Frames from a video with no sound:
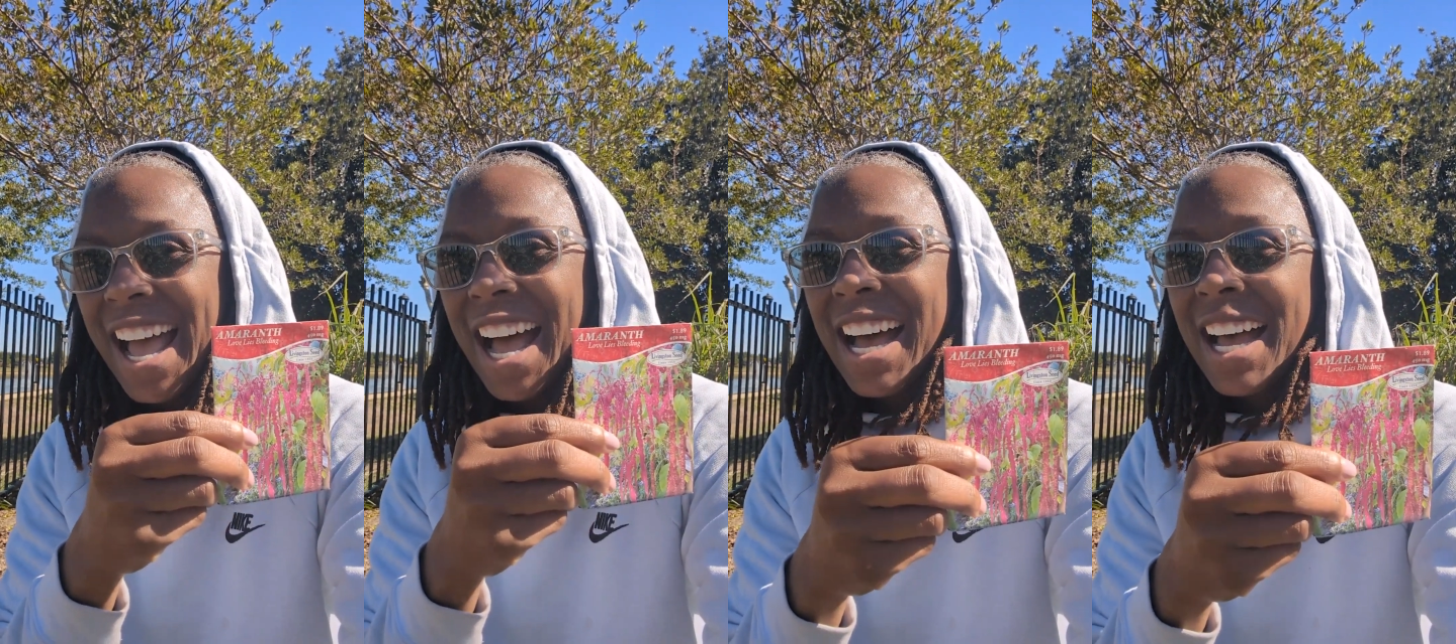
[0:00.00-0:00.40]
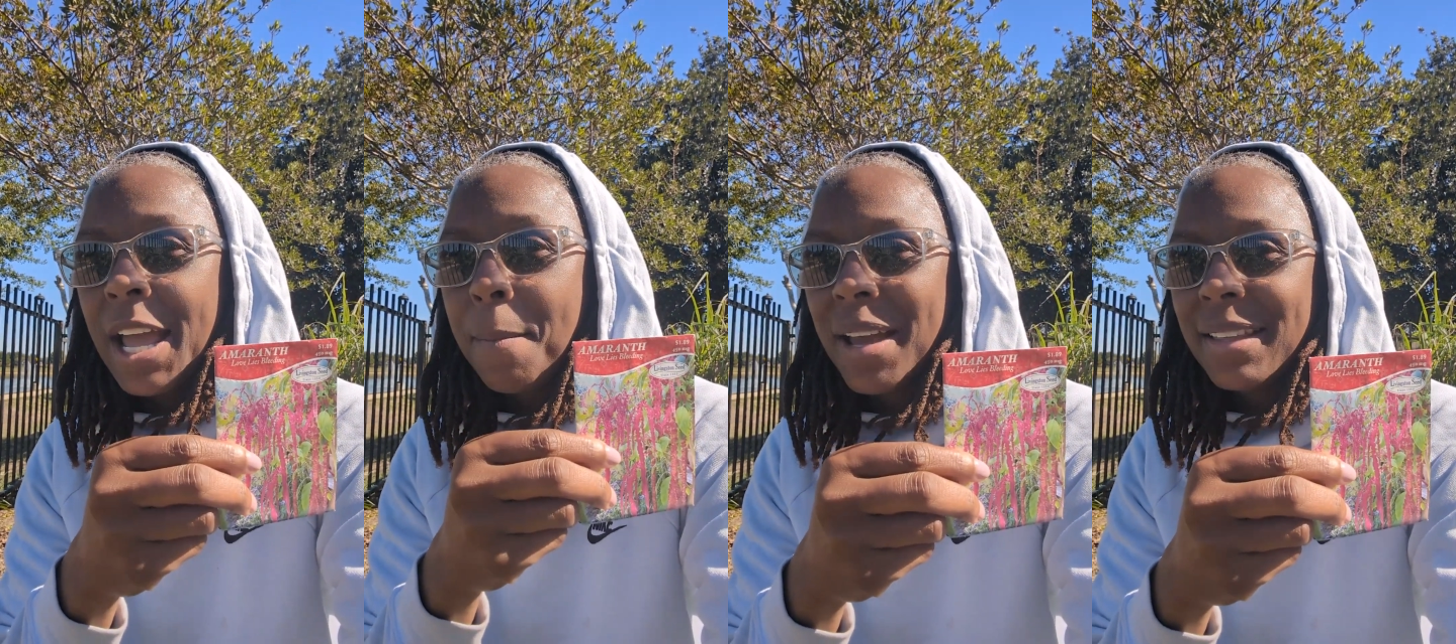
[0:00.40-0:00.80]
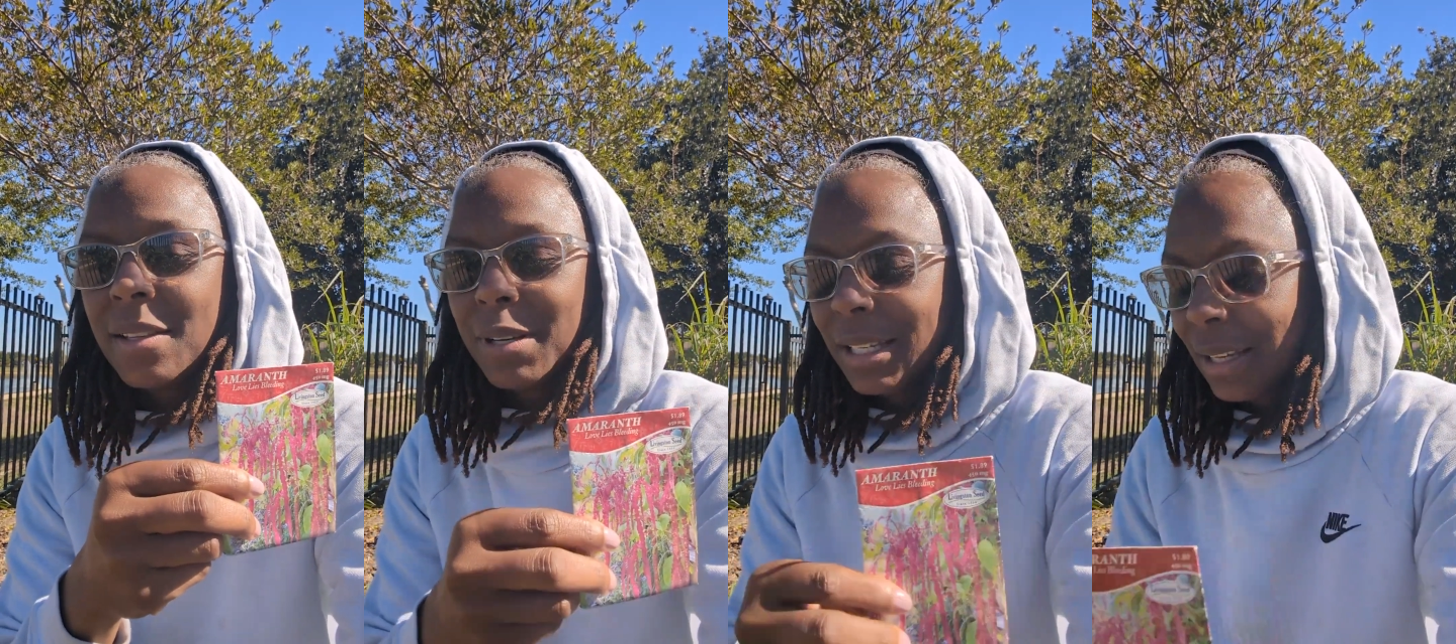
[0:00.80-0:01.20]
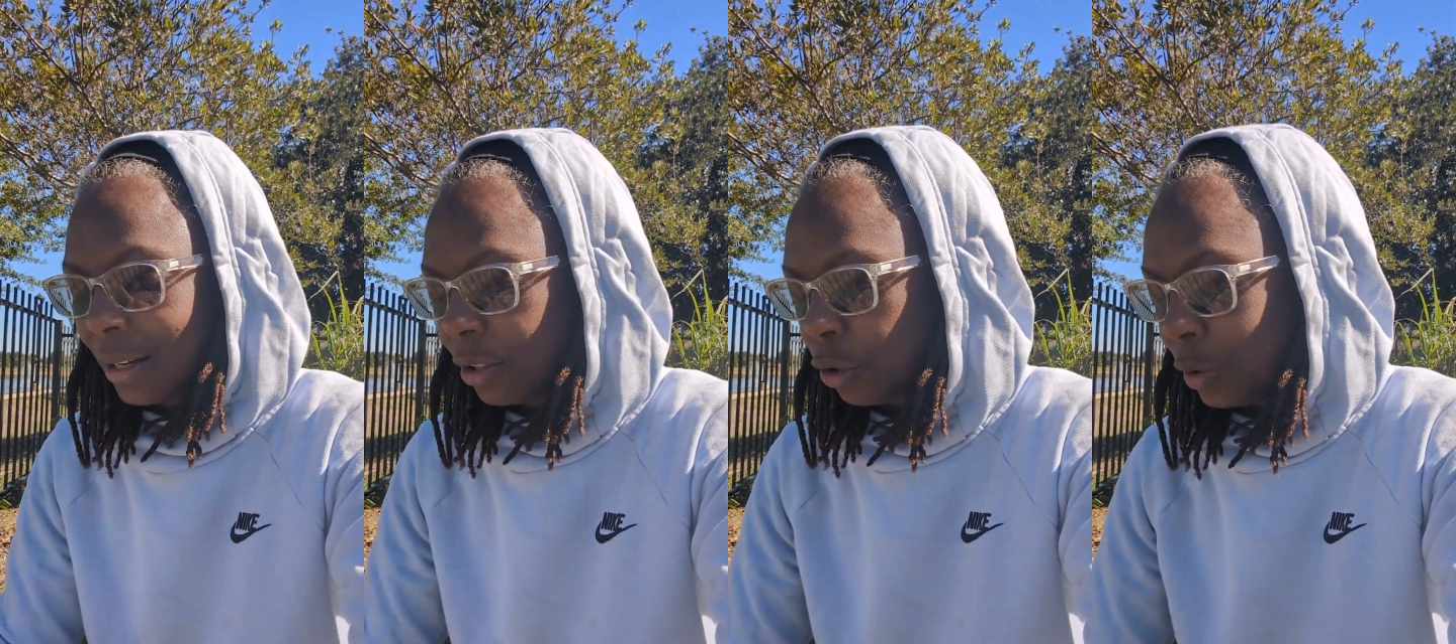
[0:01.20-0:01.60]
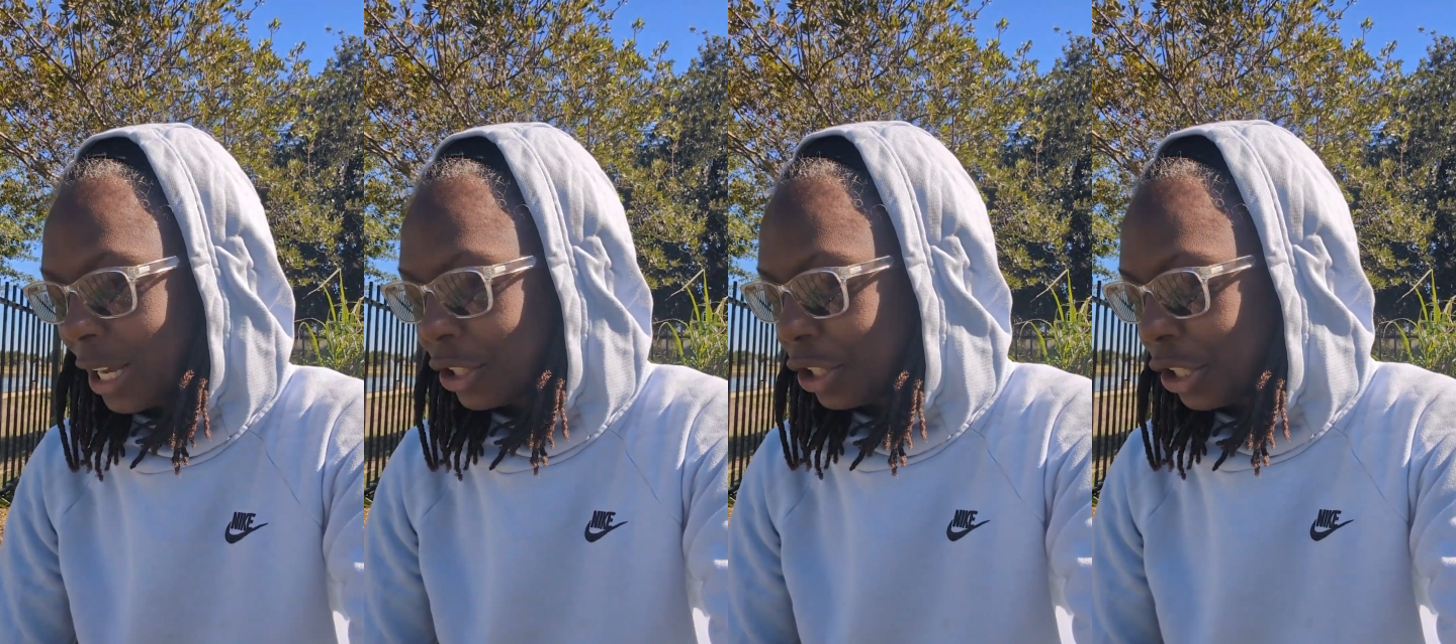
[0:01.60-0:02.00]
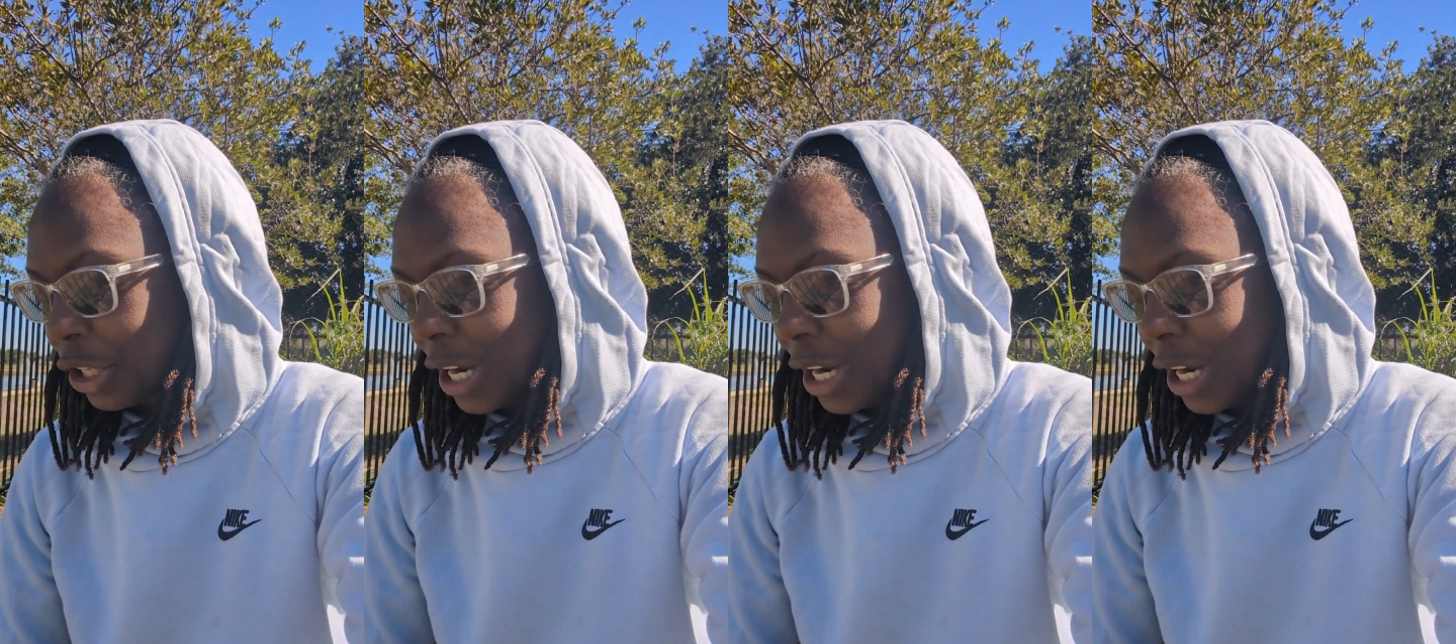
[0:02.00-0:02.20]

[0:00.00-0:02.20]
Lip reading: I made the best callaloo last year,